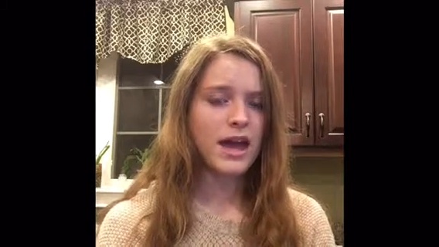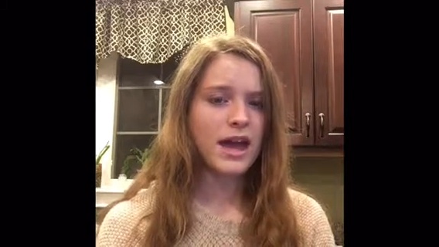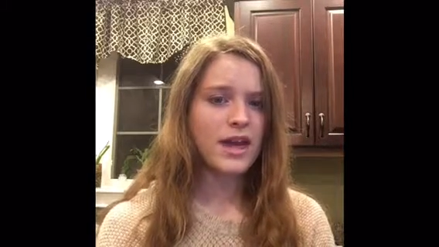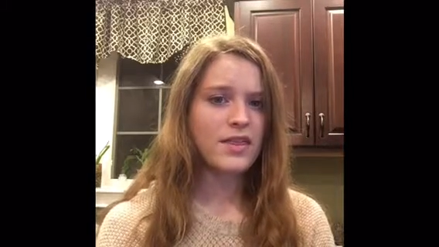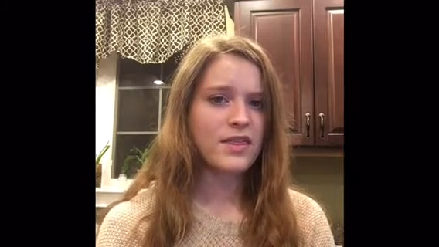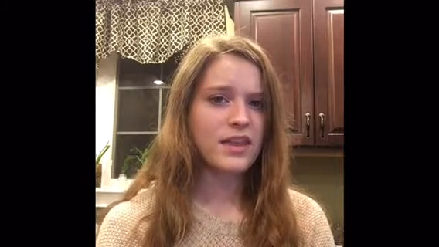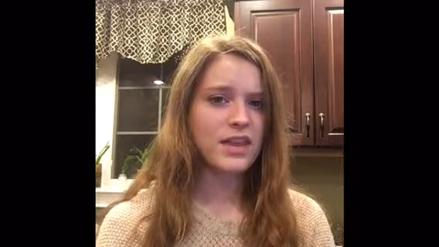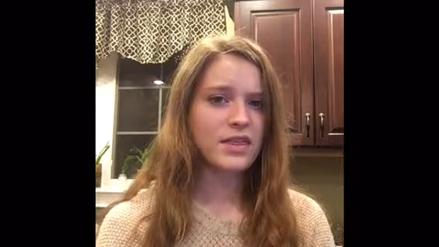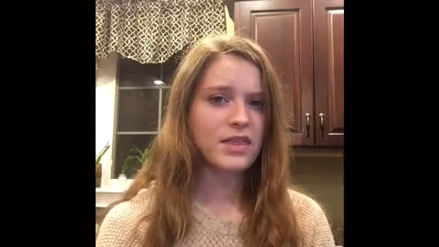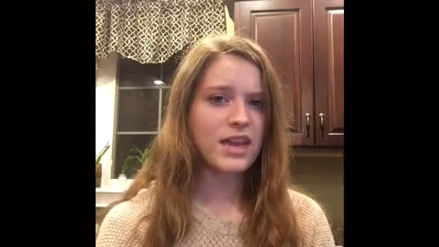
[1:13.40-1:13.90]

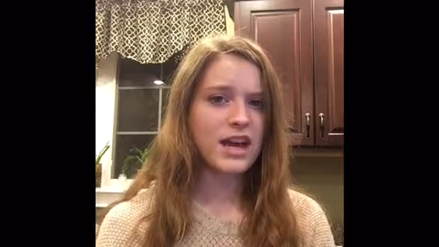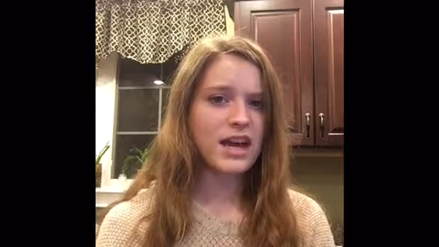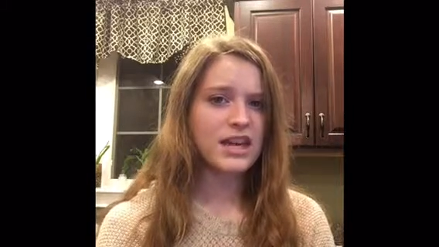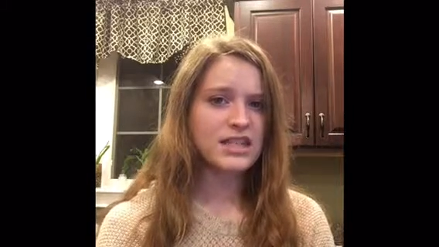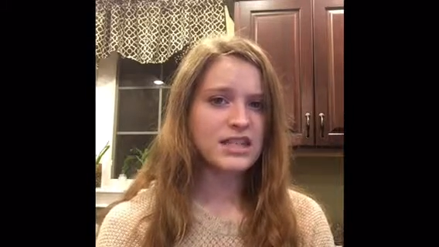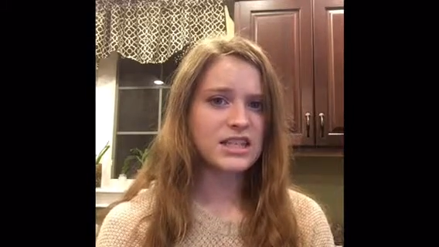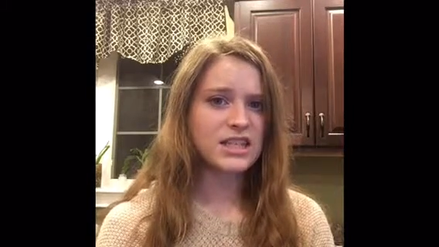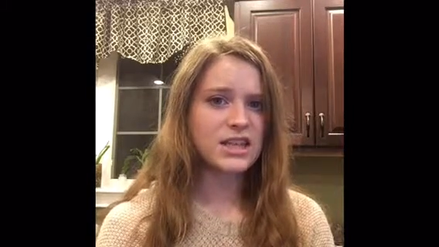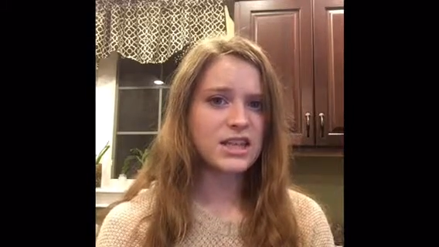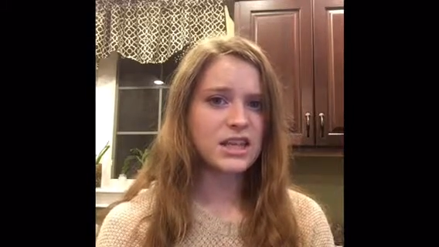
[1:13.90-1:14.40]
And then
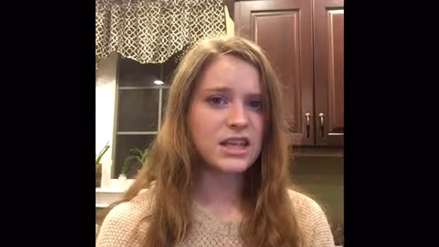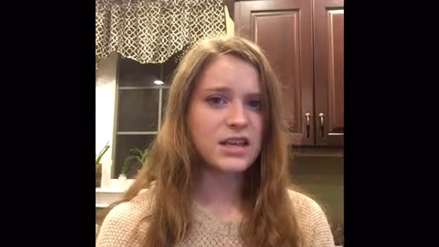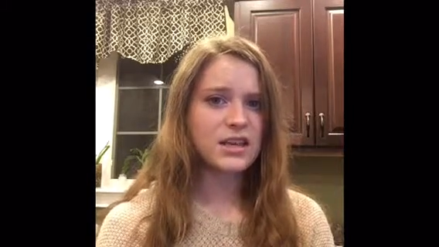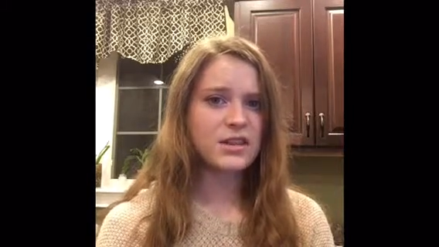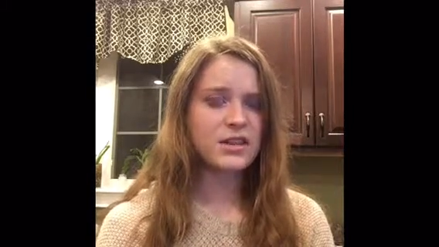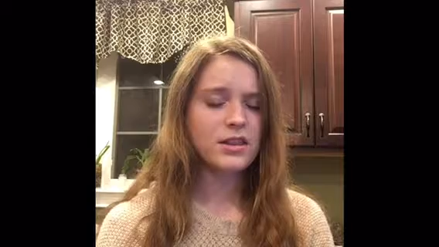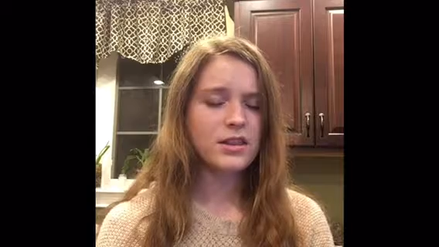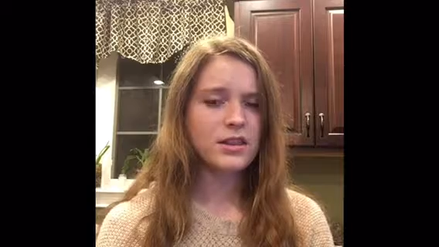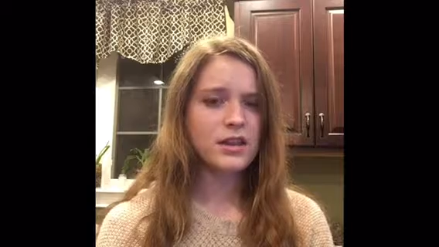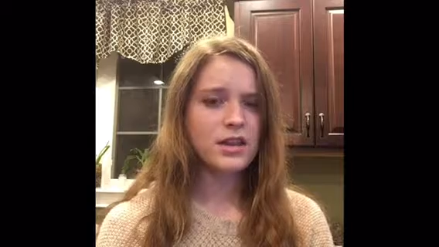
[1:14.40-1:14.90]
lastly,
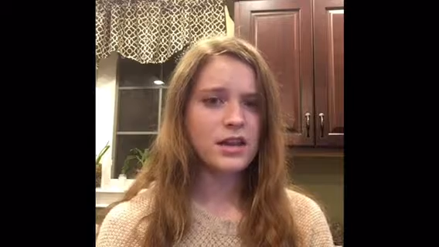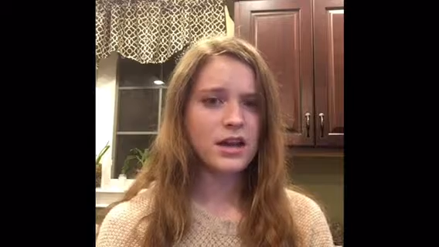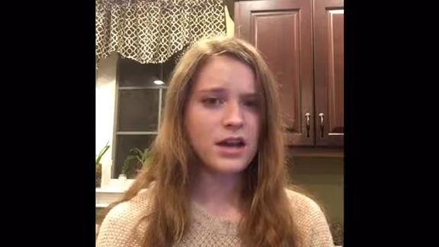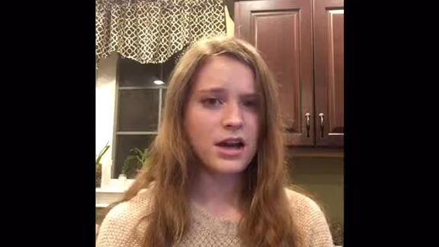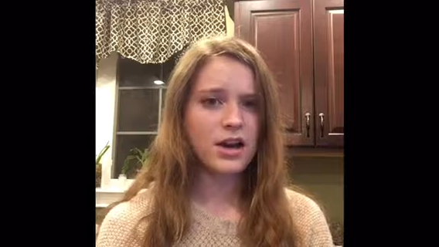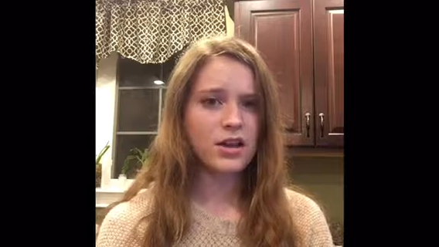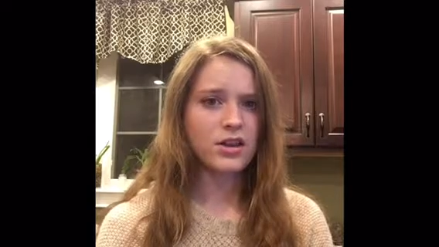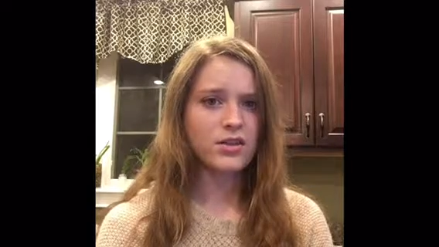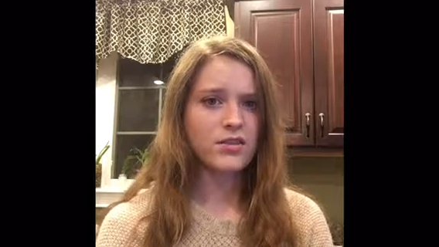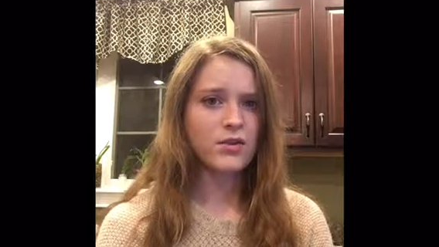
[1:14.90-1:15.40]
the
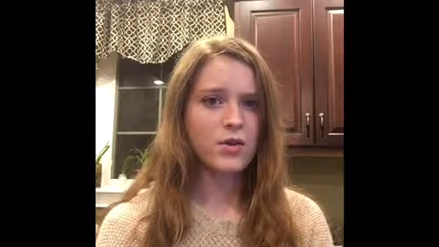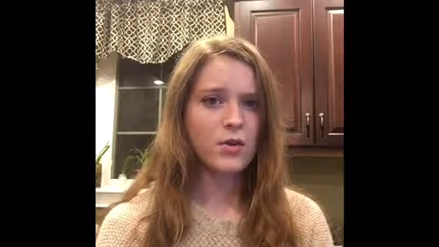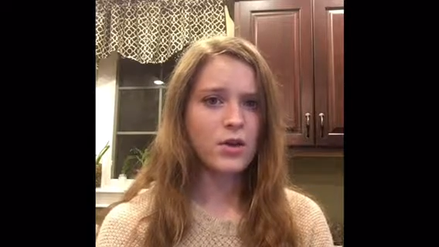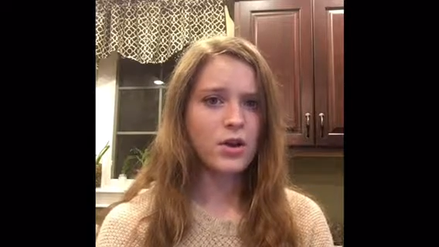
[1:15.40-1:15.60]
olive